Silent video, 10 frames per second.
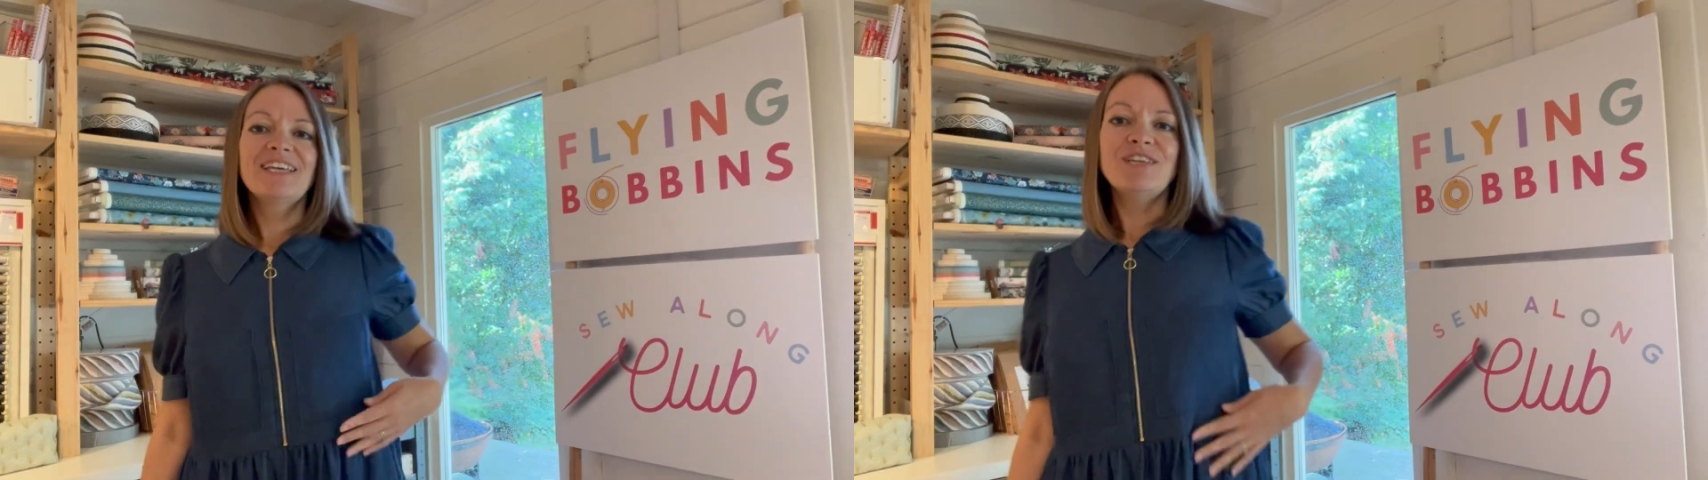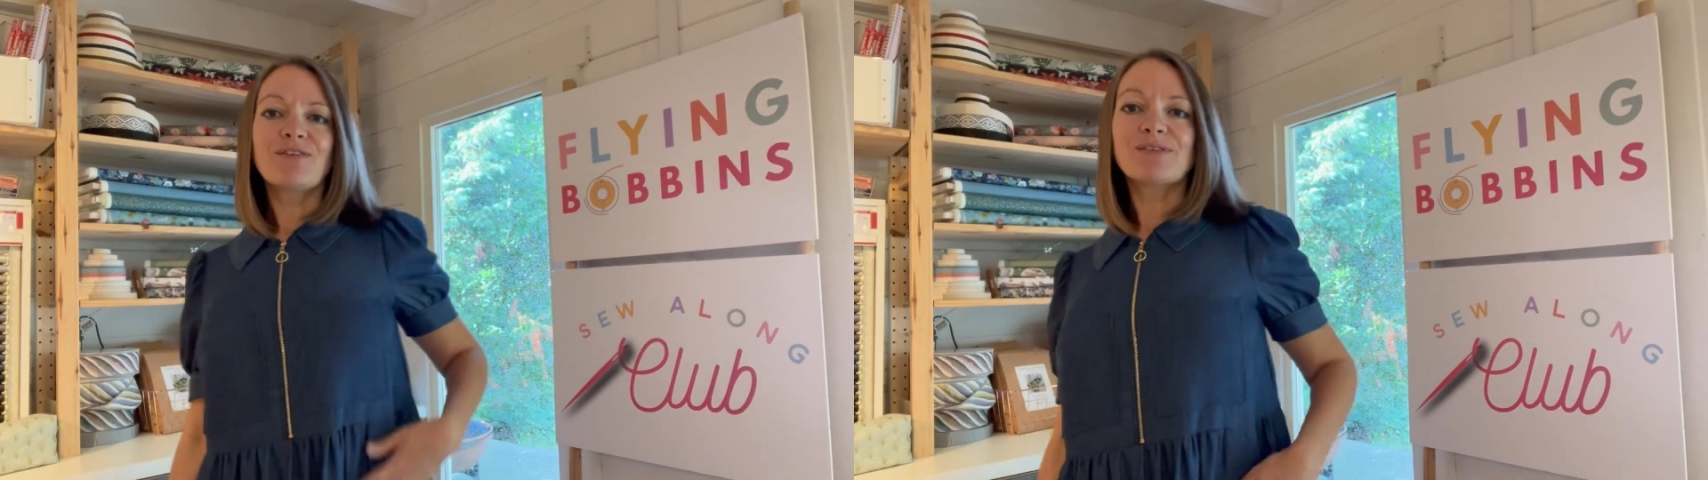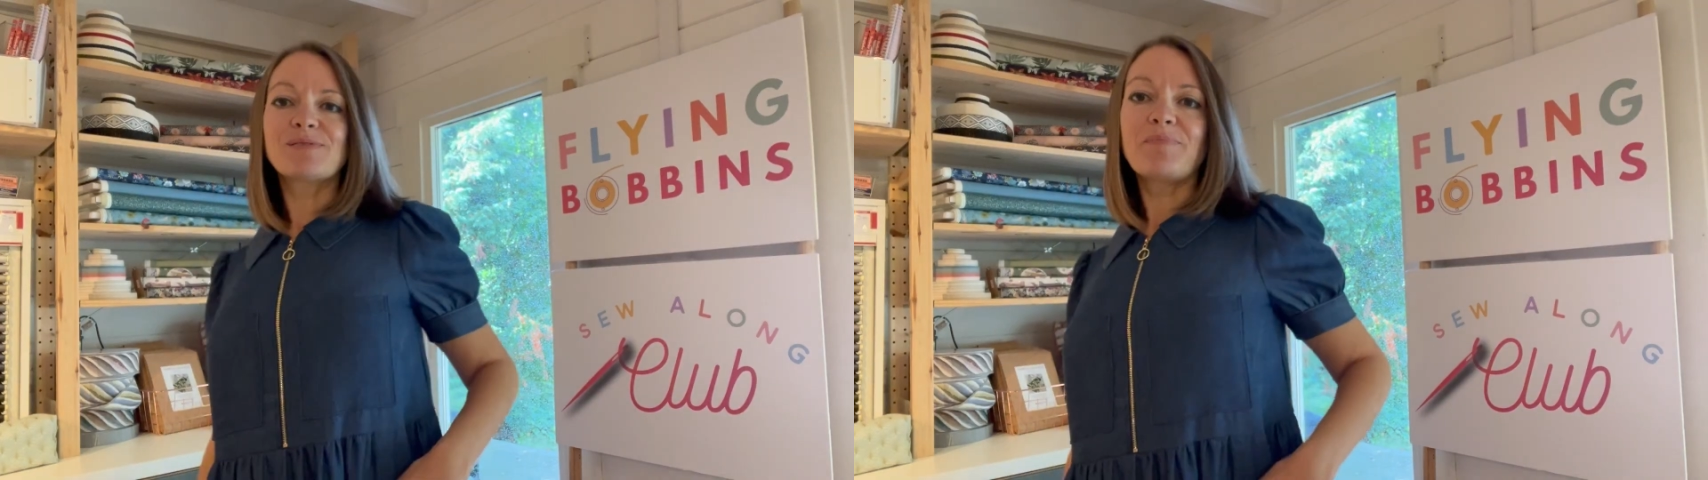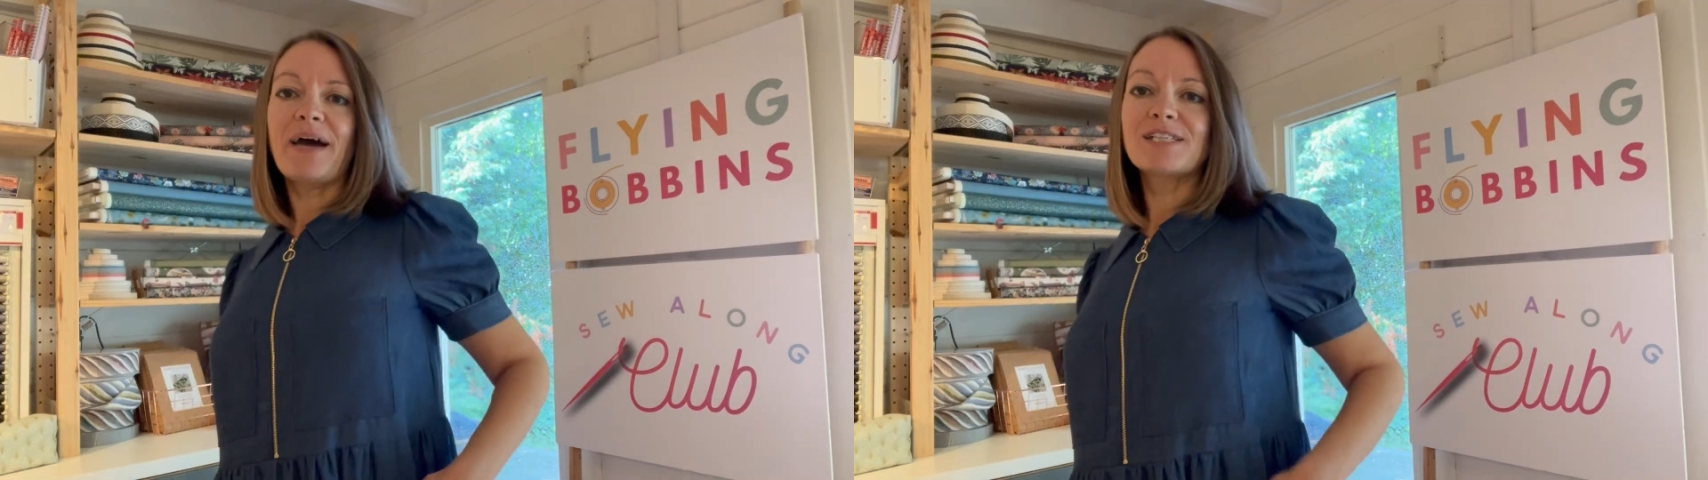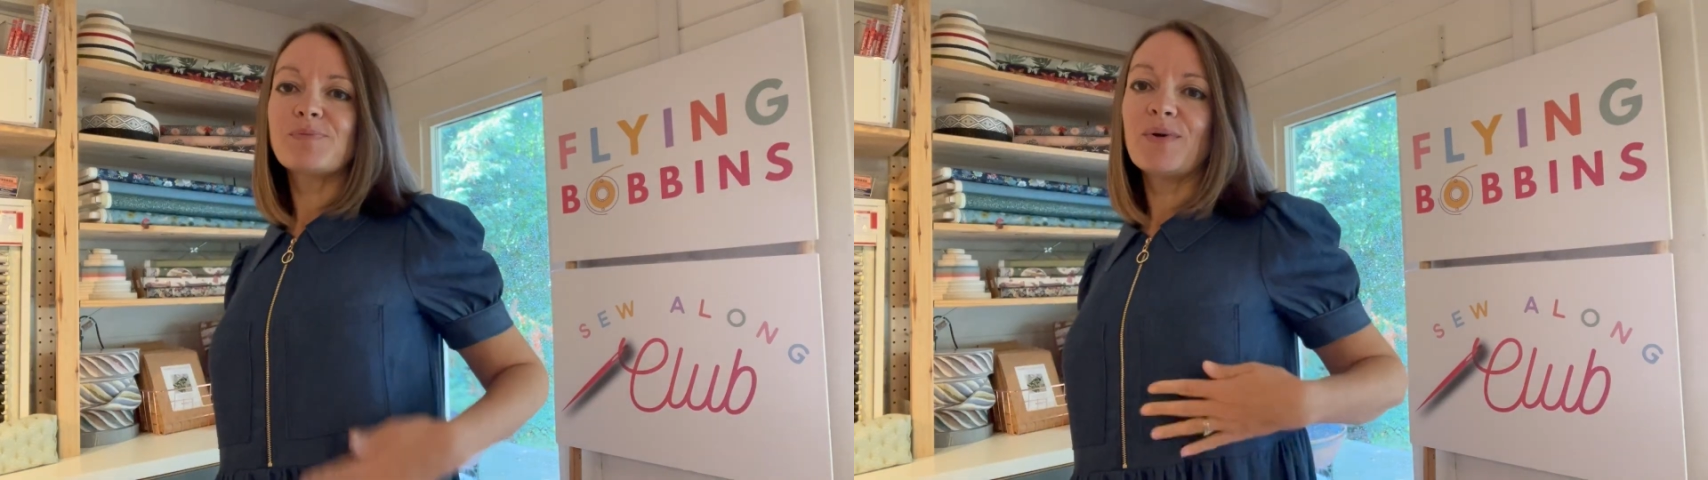You've got some
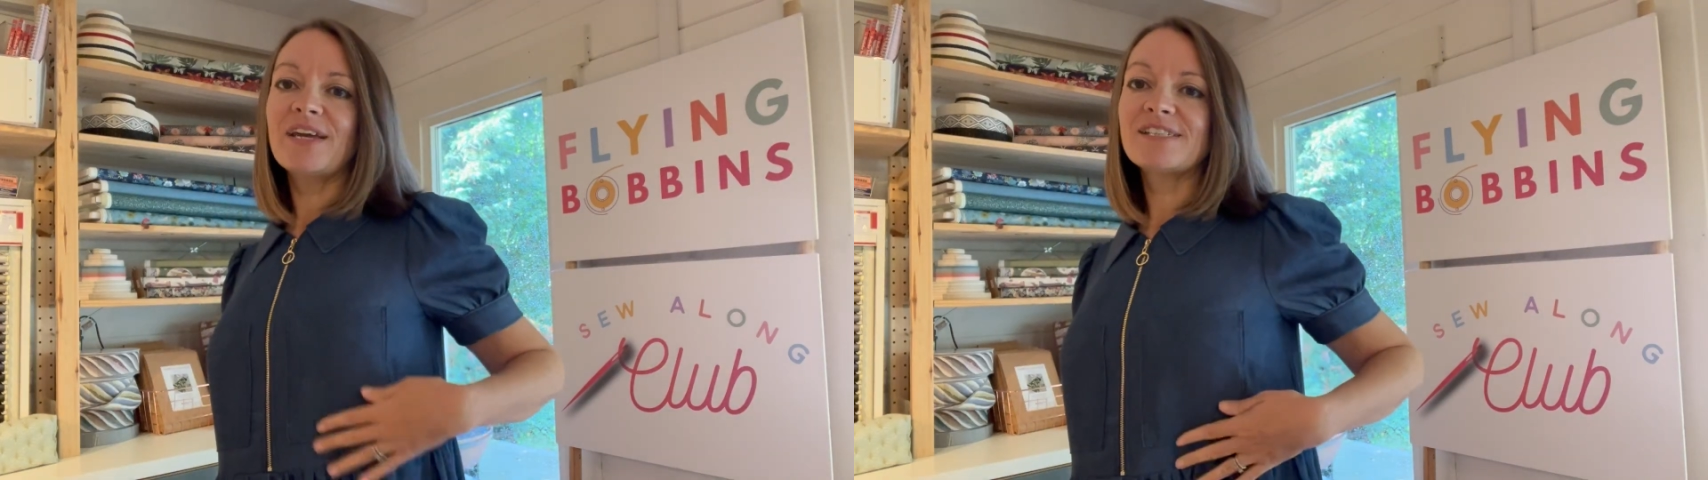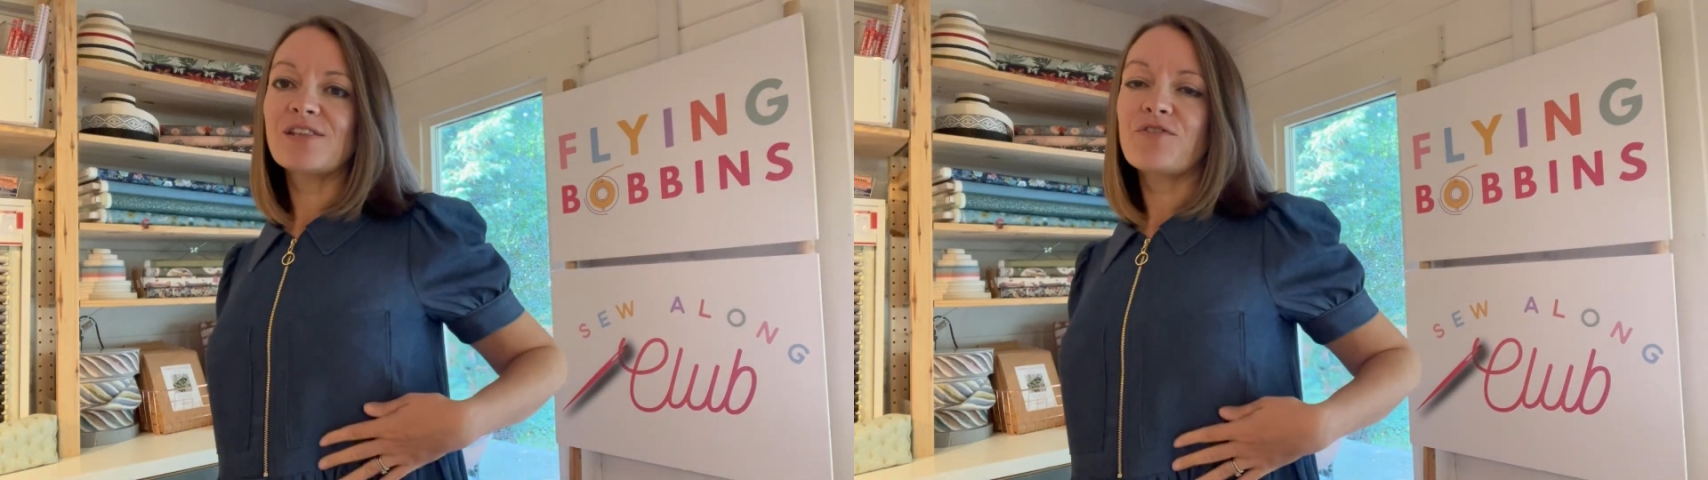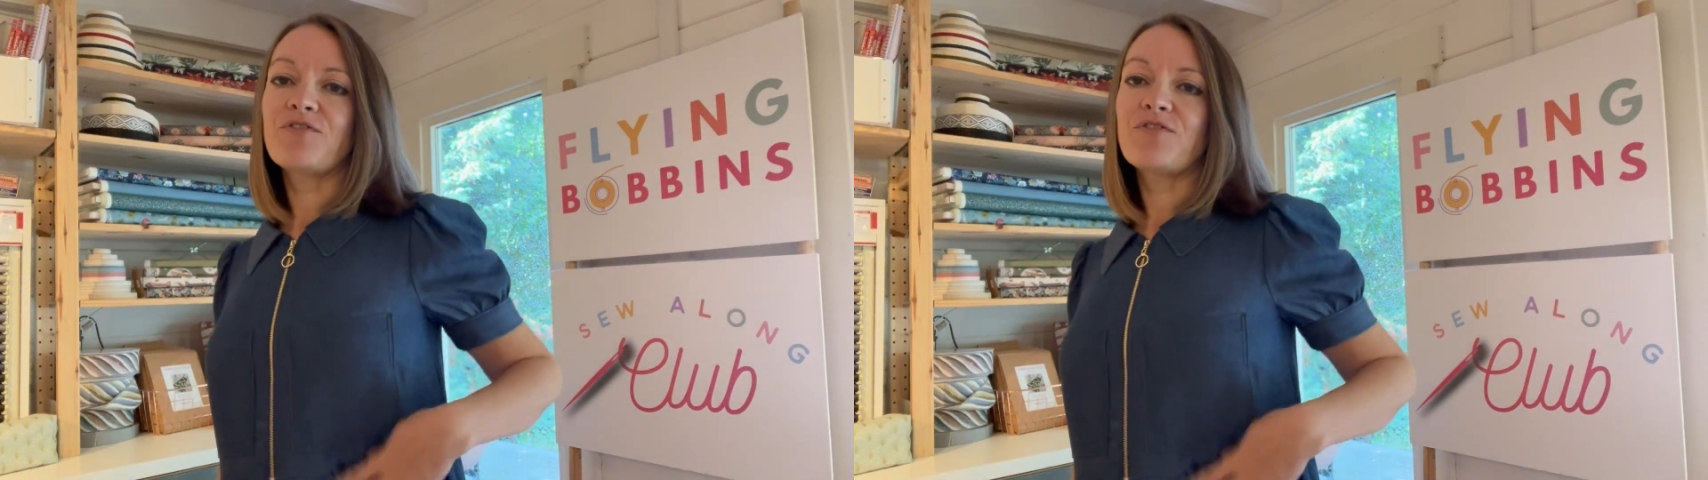patch pockets at the